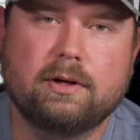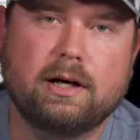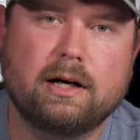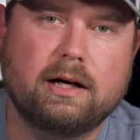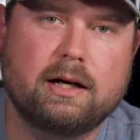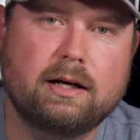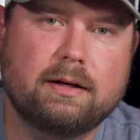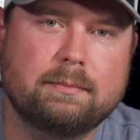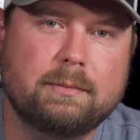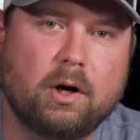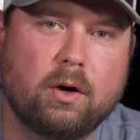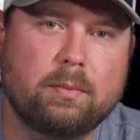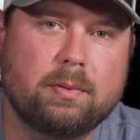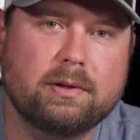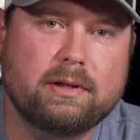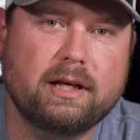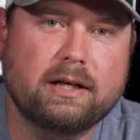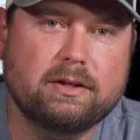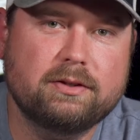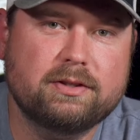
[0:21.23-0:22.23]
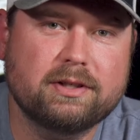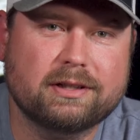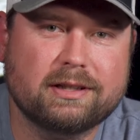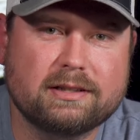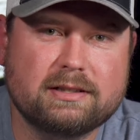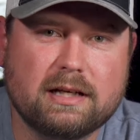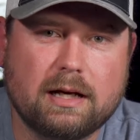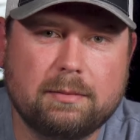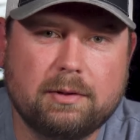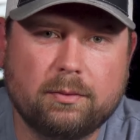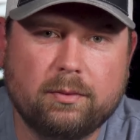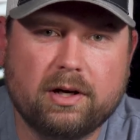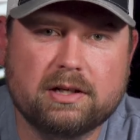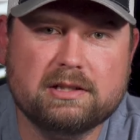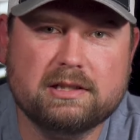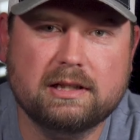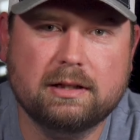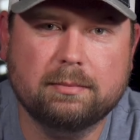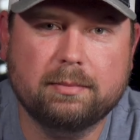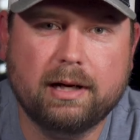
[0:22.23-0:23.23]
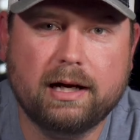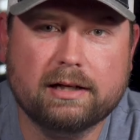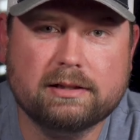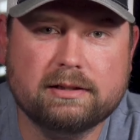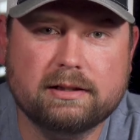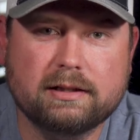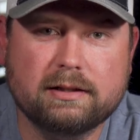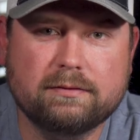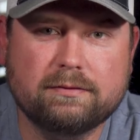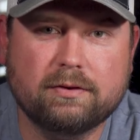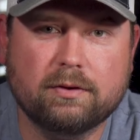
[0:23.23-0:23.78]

I'm hoping that you took the time to watch the unboxing